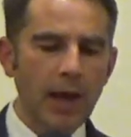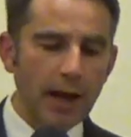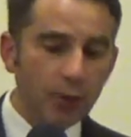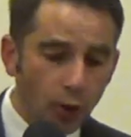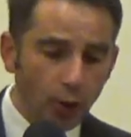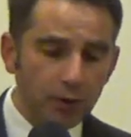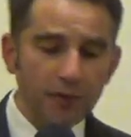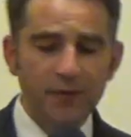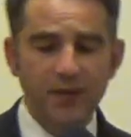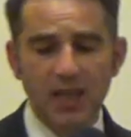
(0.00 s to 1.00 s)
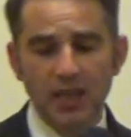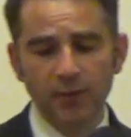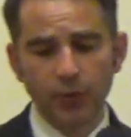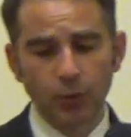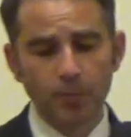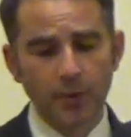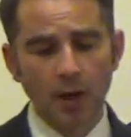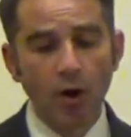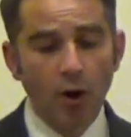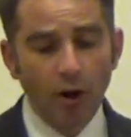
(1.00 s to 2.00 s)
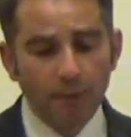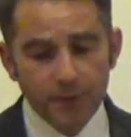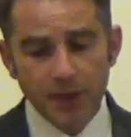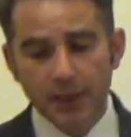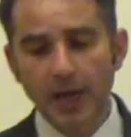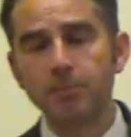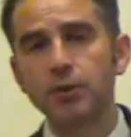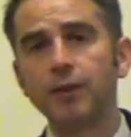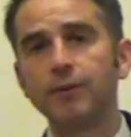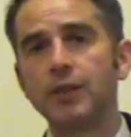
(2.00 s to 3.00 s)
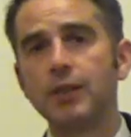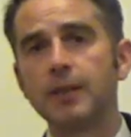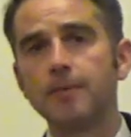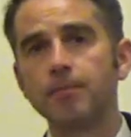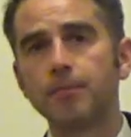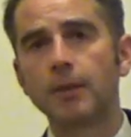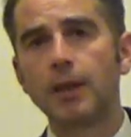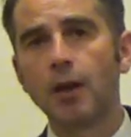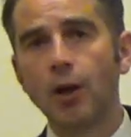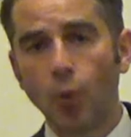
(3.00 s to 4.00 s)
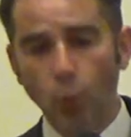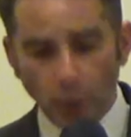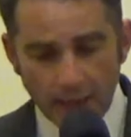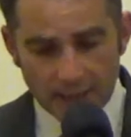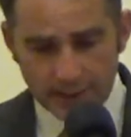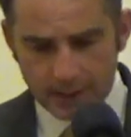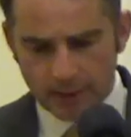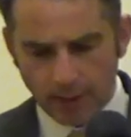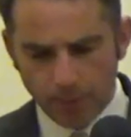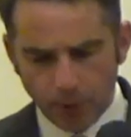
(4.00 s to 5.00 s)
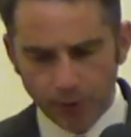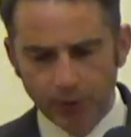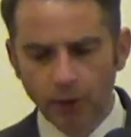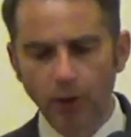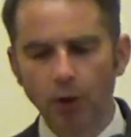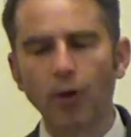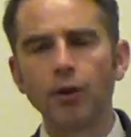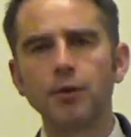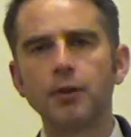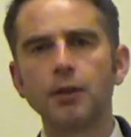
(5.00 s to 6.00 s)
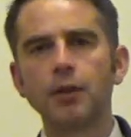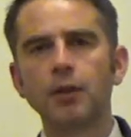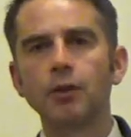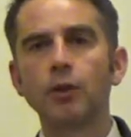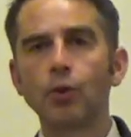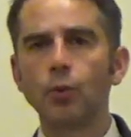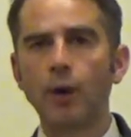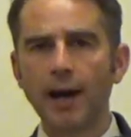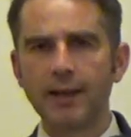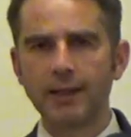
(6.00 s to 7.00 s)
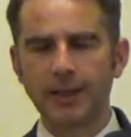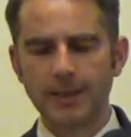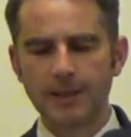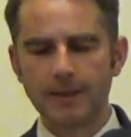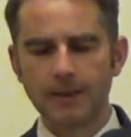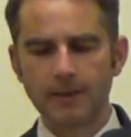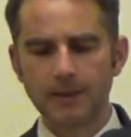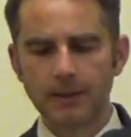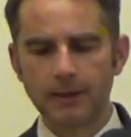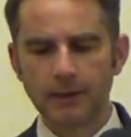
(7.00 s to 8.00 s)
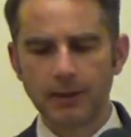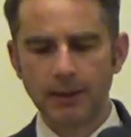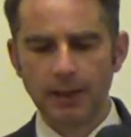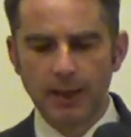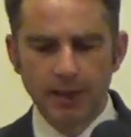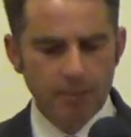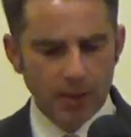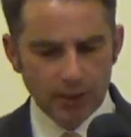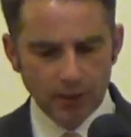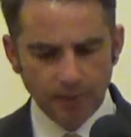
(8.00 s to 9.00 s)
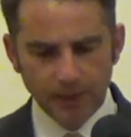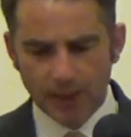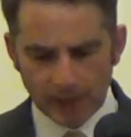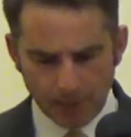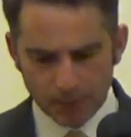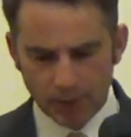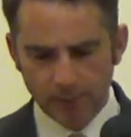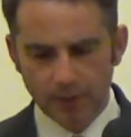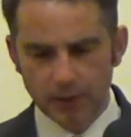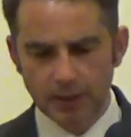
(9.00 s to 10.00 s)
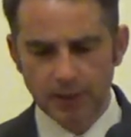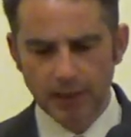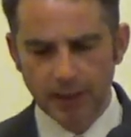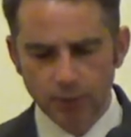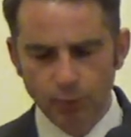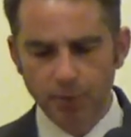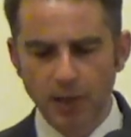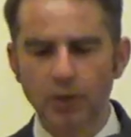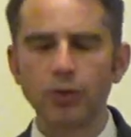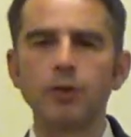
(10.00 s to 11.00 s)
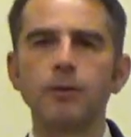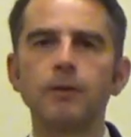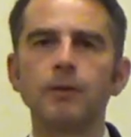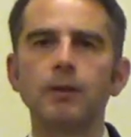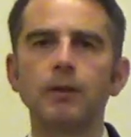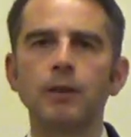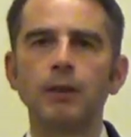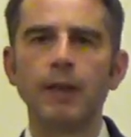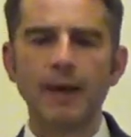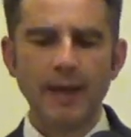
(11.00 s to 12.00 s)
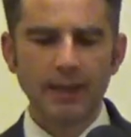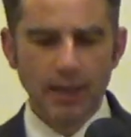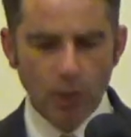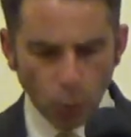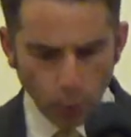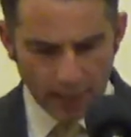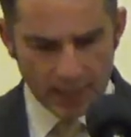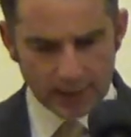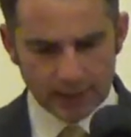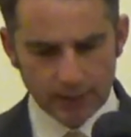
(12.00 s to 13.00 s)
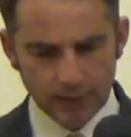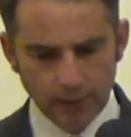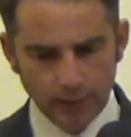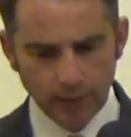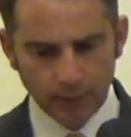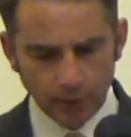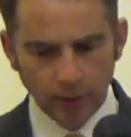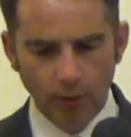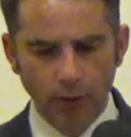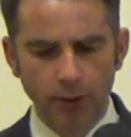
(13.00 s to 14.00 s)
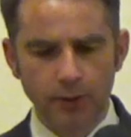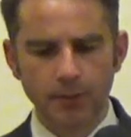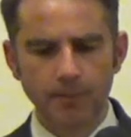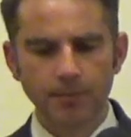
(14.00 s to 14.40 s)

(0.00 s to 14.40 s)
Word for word: And all the faithful of the captivity, waiting upon the Lord quietly, in the midst of their captivity and oppression, they wait on the Lord